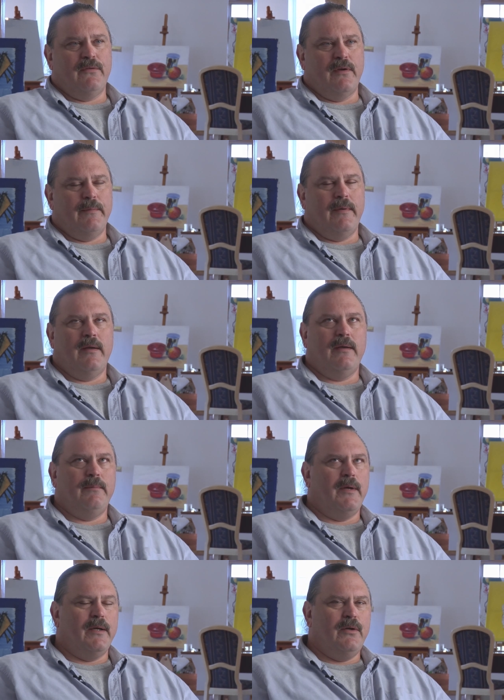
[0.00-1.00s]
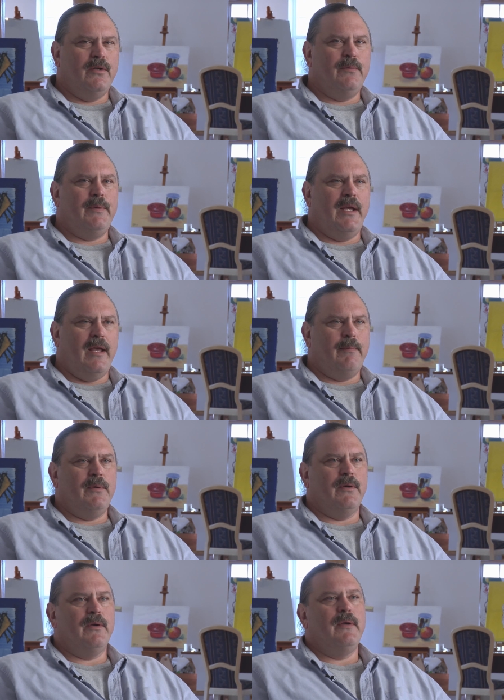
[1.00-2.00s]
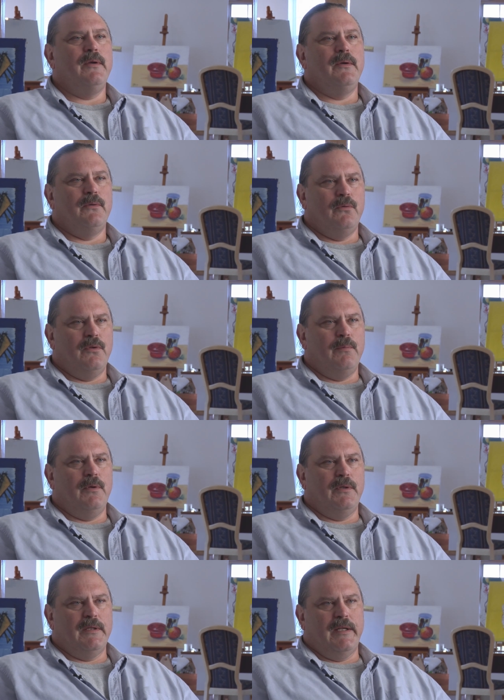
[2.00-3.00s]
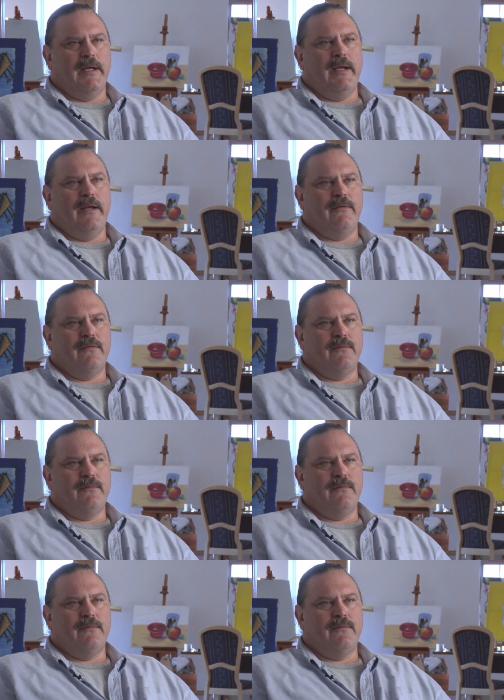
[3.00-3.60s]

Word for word: I, I, I couldn't be happier with the building that I have.